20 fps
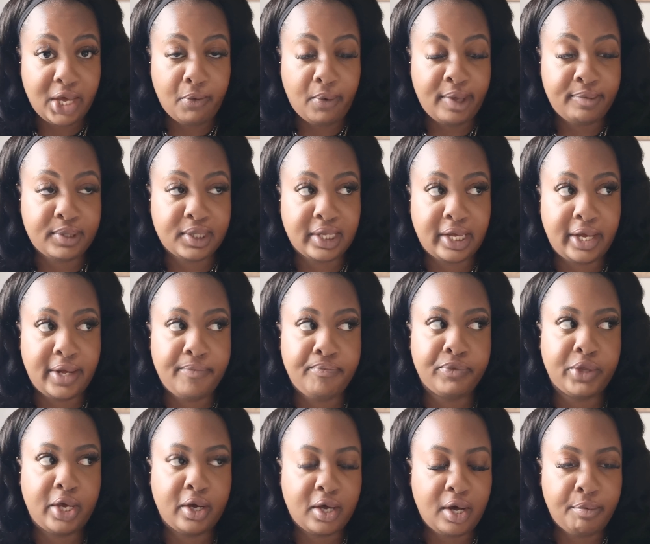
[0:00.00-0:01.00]
their website
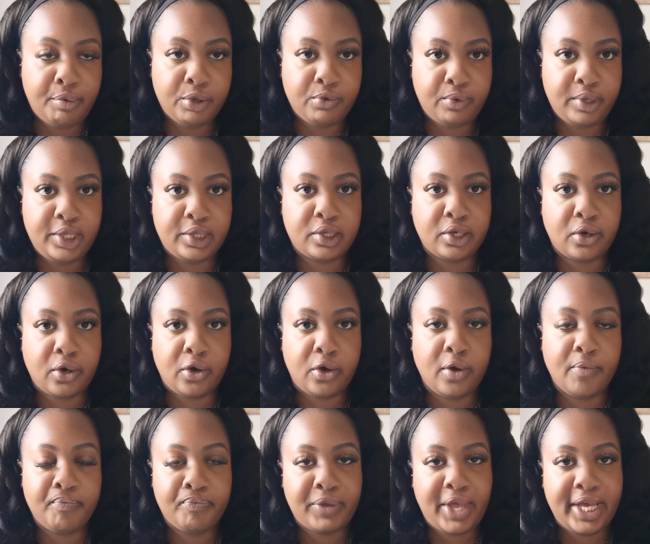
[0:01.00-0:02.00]
a couple of weeks ago
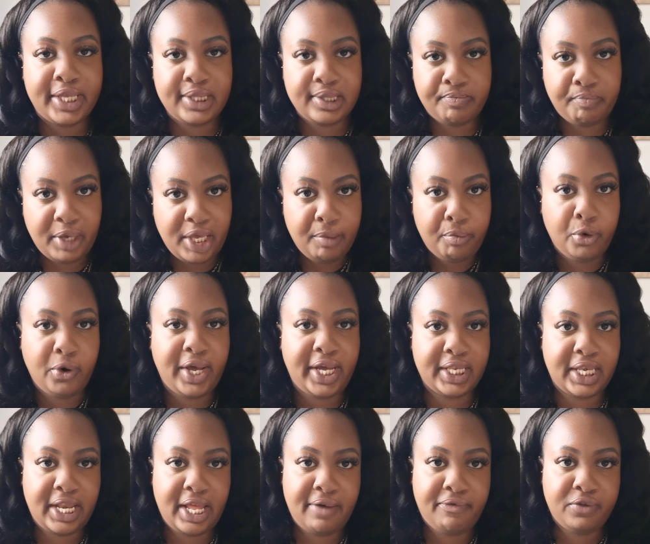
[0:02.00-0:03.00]
and people
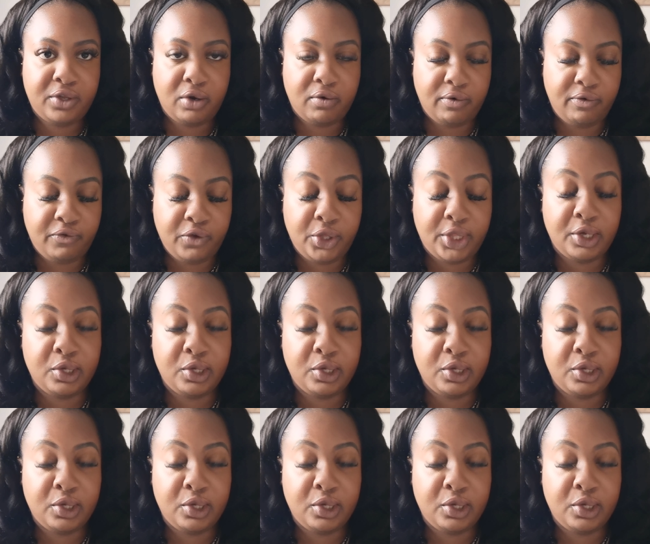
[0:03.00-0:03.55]
had left a review.